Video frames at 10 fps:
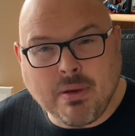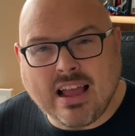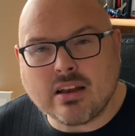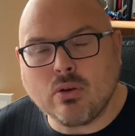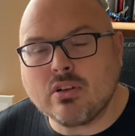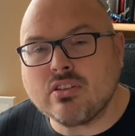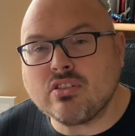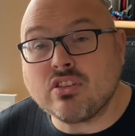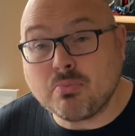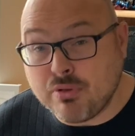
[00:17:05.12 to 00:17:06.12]
backlog is
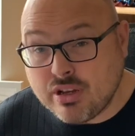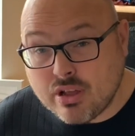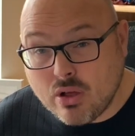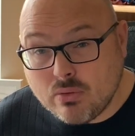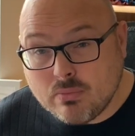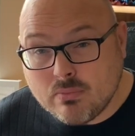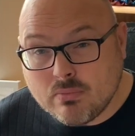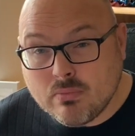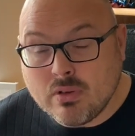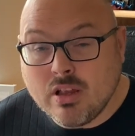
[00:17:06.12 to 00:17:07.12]
the sprint goal.
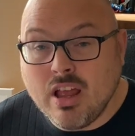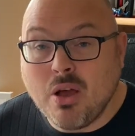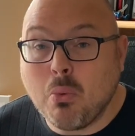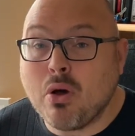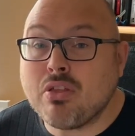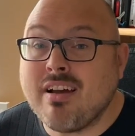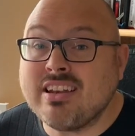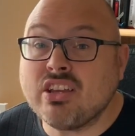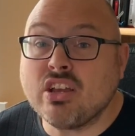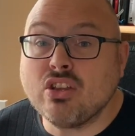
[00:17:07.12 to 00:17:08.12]
Well, they're
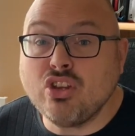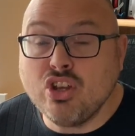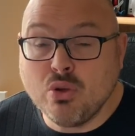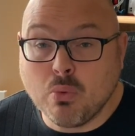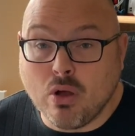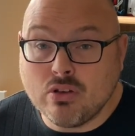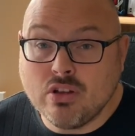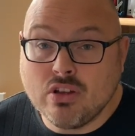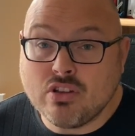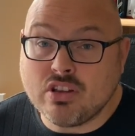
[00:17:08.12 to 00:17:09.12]
adding a new one
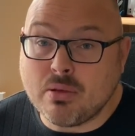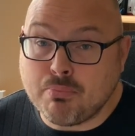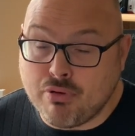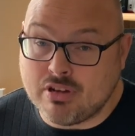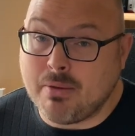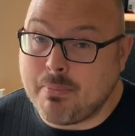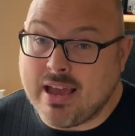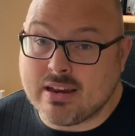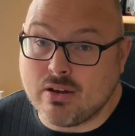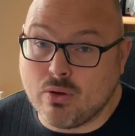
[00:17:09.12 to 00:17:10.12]
to the product
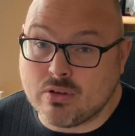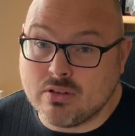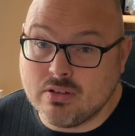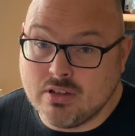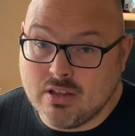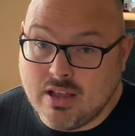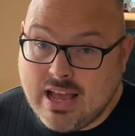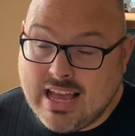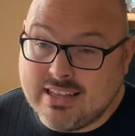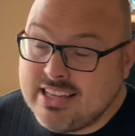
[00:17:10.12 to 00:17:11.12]
backlog.
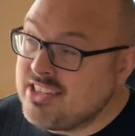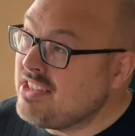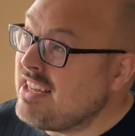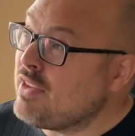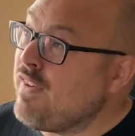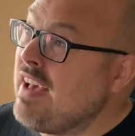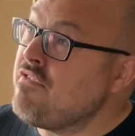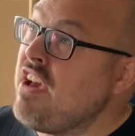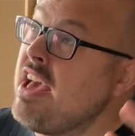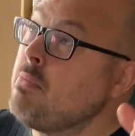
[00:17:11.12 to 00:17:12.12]
And listen to this
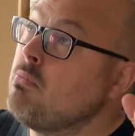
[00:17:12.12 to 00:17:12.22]
fanfare,